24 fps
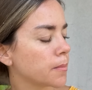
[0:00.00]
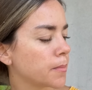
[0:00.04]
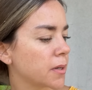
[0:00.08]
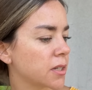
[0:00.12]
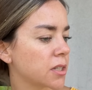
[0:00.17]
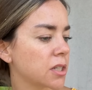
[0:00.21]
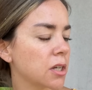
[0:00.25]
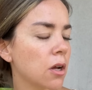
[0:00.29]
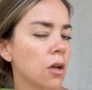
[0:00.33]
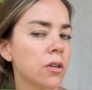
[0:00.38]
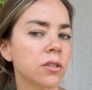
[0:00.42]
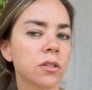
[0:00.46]

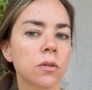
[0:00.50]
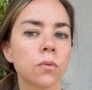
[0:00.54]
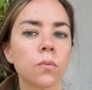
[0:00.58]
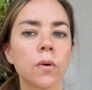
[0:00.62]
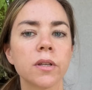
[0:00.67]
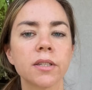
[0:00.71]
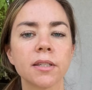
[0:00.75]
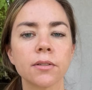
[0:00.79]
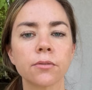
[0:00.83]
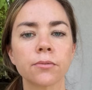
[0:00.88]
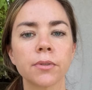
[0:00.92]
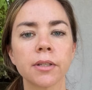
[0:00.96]
but she also
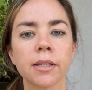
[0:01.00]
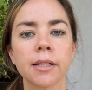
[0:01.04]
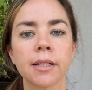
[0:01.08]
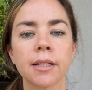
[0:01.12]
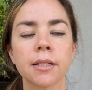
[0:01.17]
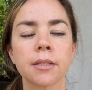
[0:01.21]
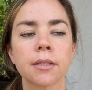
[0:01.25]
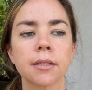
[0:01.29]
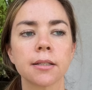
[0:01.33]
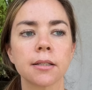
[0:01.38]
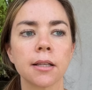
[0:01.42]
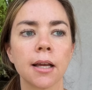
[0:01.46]
wasn't really
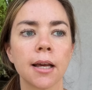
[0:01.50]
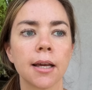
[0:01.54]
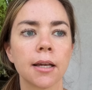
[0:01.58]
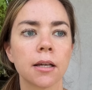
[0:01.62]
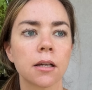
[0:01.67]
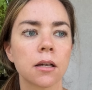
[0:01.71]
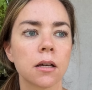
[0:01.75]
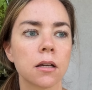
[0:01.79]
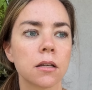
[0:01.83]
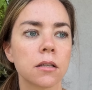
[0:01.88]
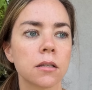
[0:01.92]
into